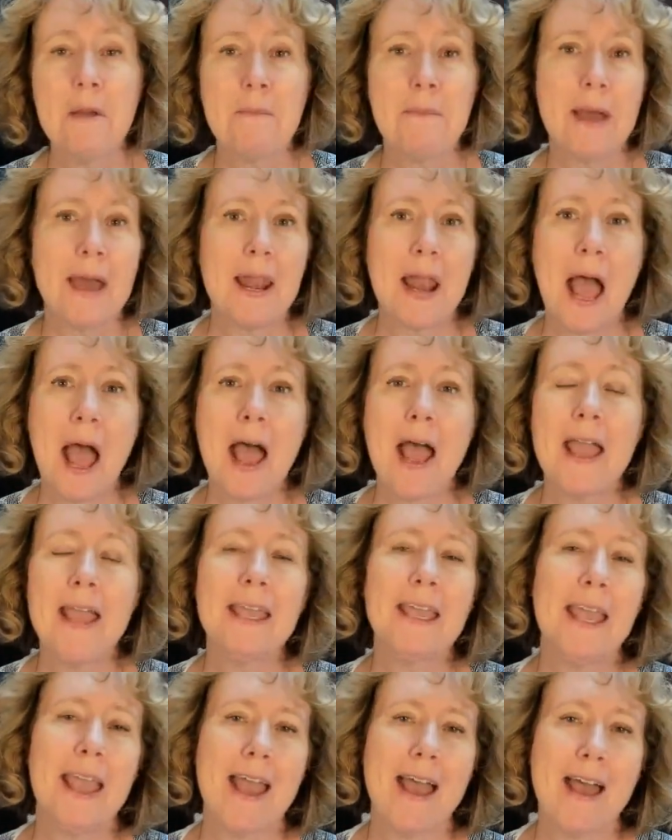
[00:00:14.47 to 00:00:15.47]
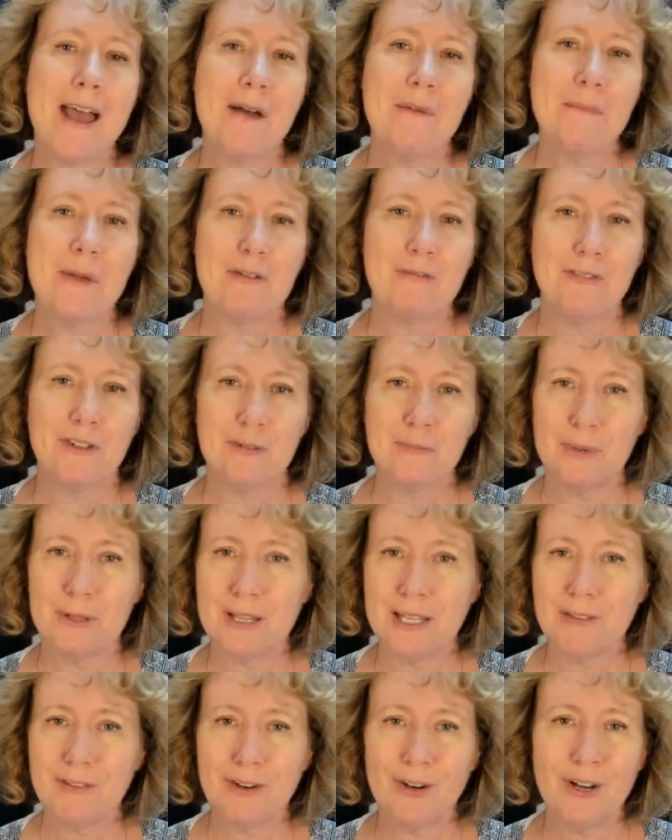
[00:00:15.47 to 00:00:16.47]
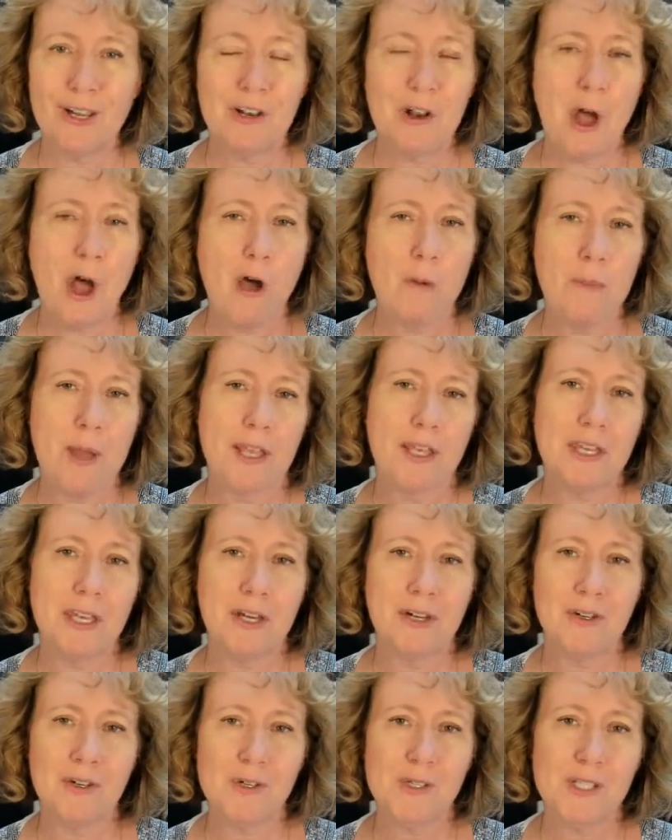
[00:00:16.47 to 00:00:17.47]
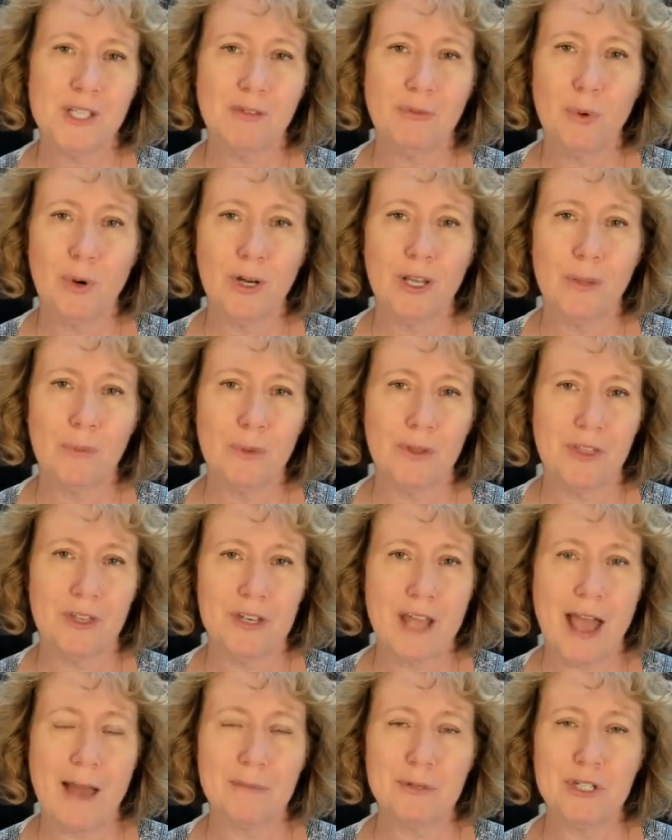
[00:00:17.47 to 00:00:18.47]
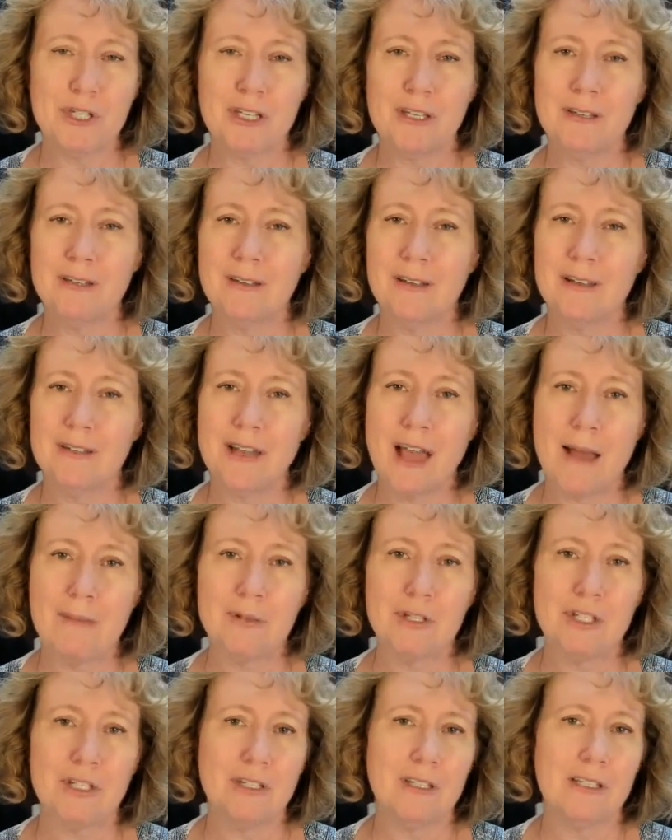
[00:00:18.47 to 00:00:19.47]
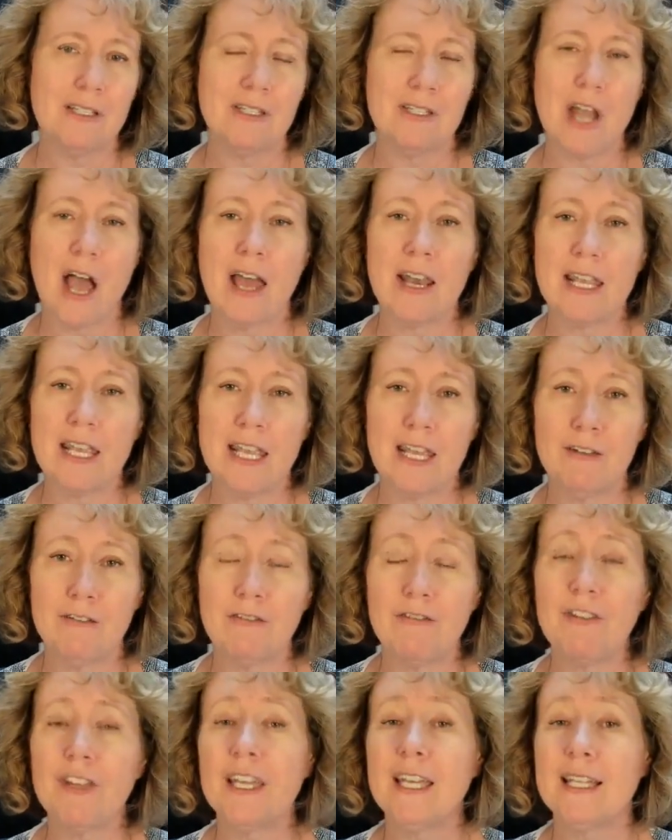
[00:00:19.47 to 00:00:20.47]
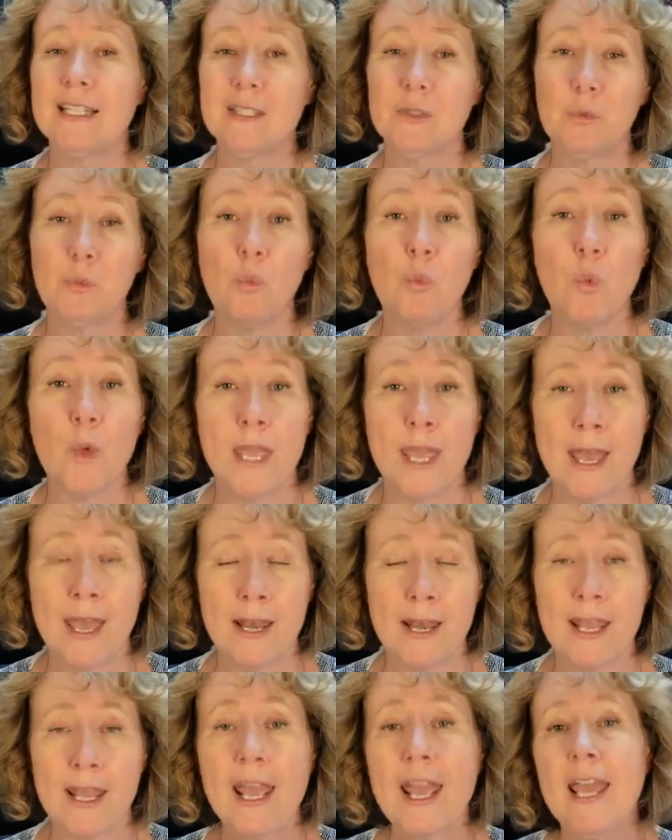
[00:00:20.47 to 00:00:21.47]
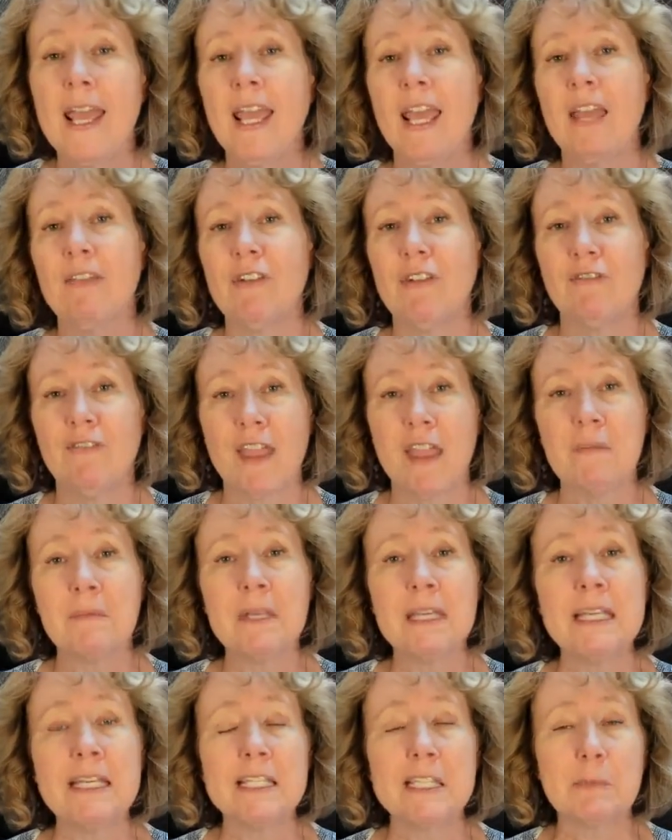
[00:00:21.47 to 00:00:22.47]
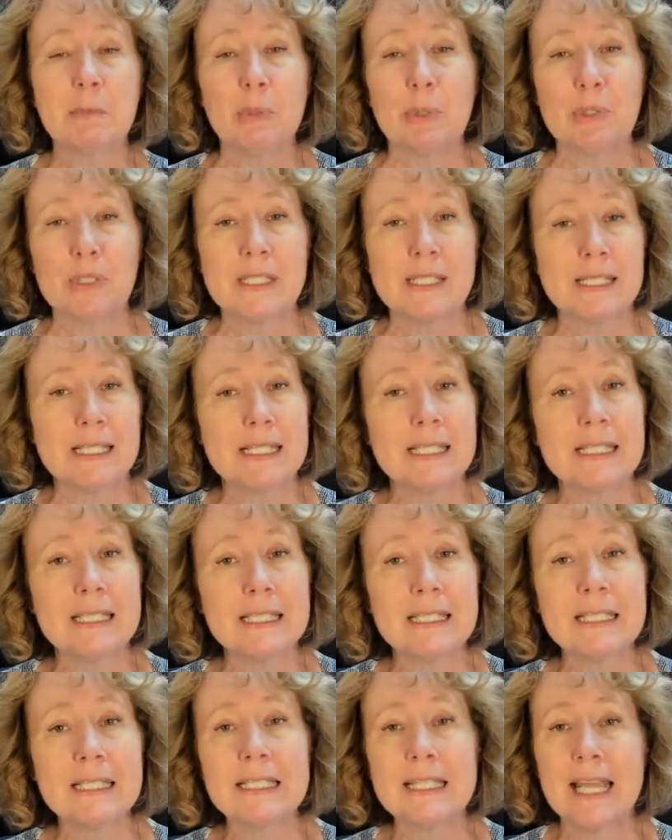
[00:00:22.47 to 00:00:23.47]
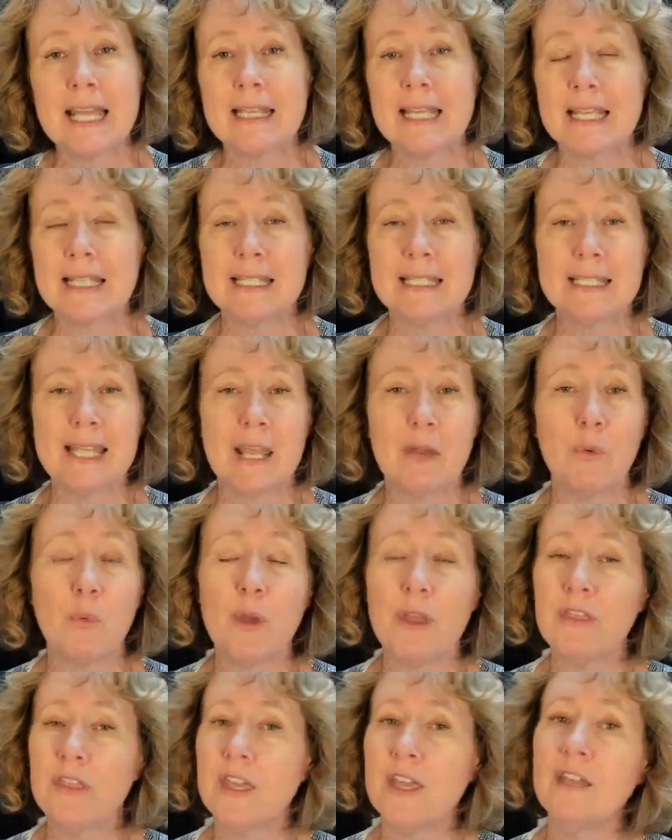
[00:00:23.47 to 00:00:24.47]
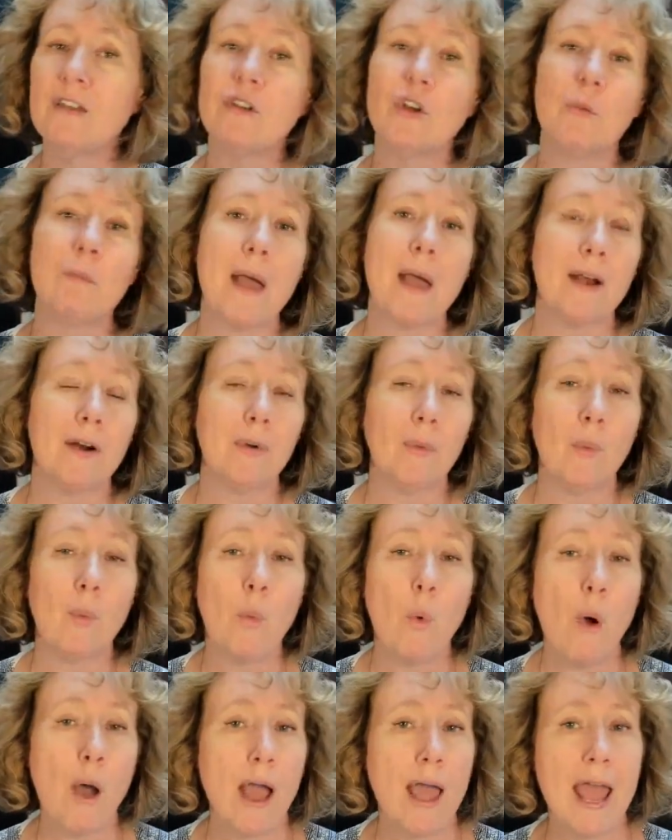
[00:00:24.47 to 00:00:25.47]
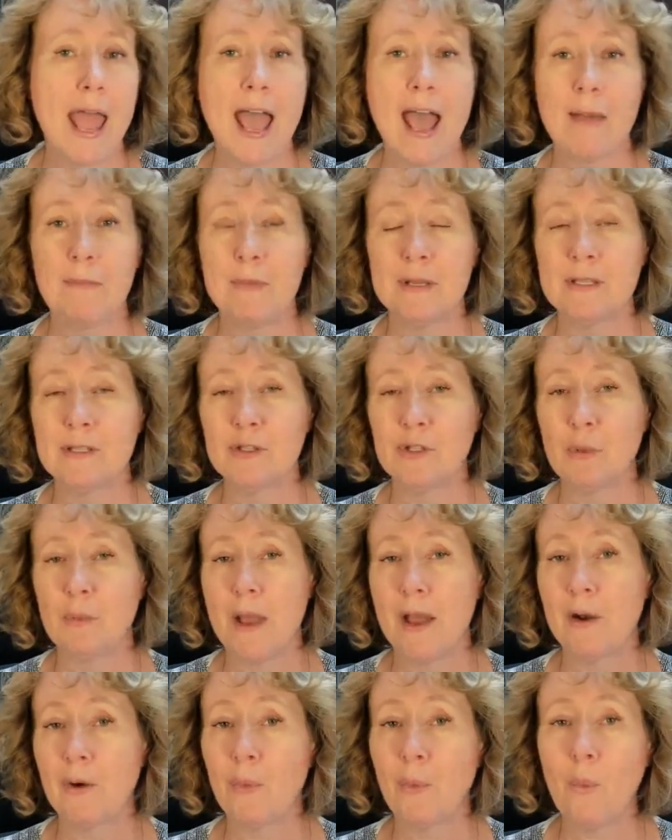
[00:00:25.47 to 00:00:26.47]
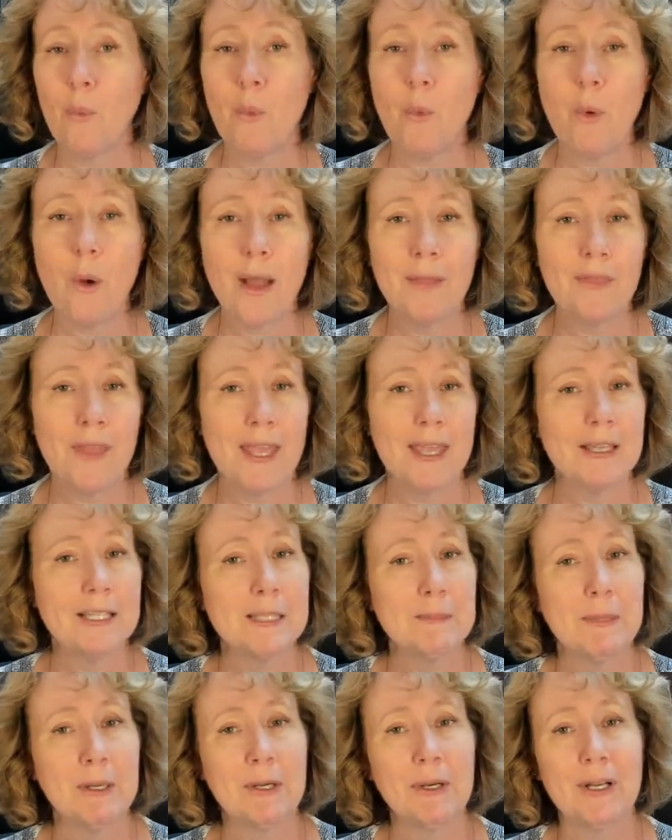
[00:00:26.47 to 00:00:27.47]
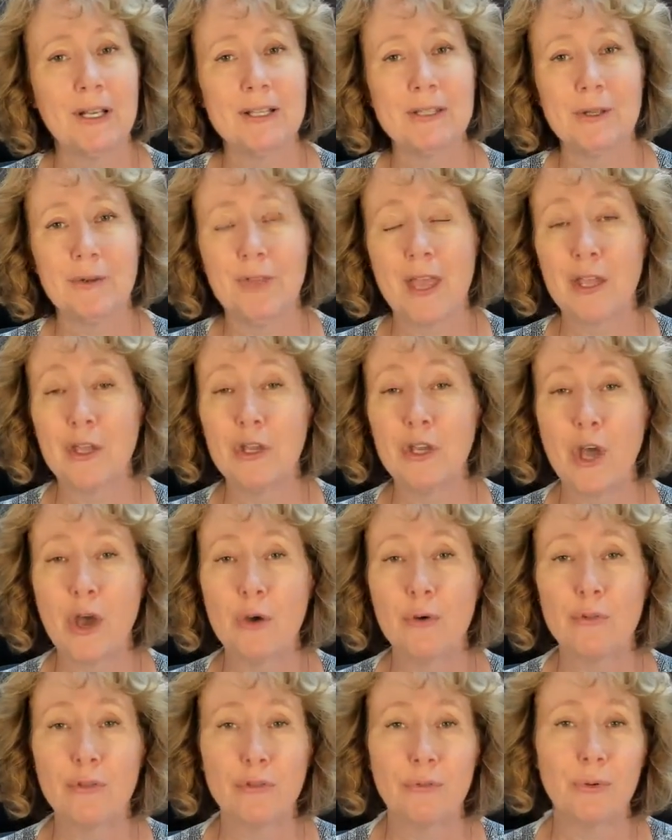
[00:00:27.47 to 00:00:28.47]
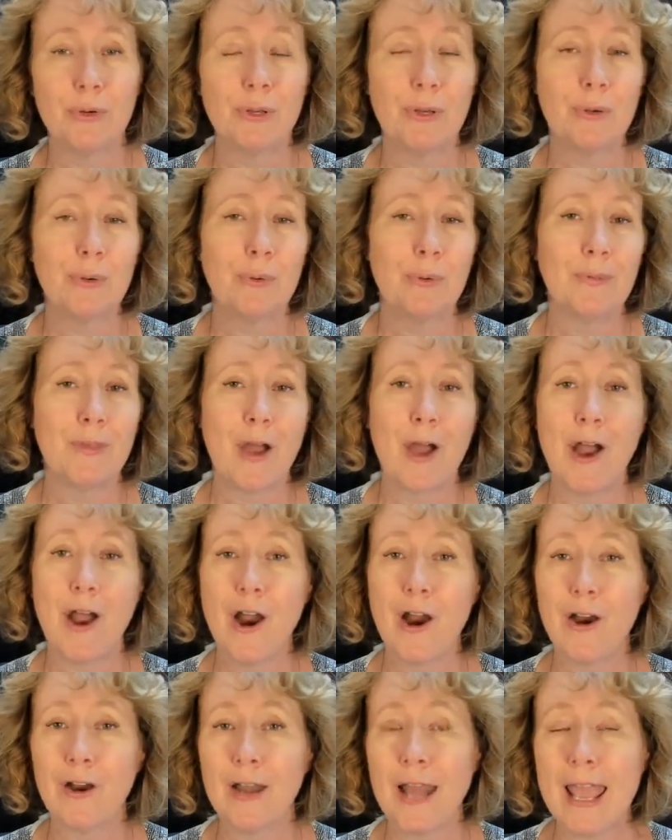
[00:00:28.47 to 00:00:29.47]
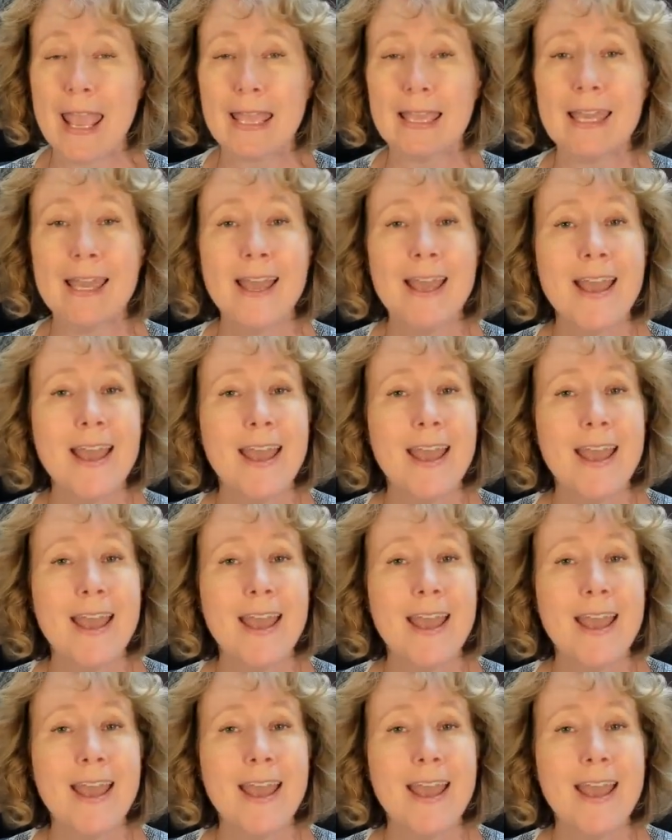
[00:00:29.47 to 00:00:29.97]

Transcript: but I am a firm believer in all my years of working with adoption. Adoption is not if, it's when. If a family is persistent and they stay with it no matter what happens, no matter what they experience or they go through, the heartache,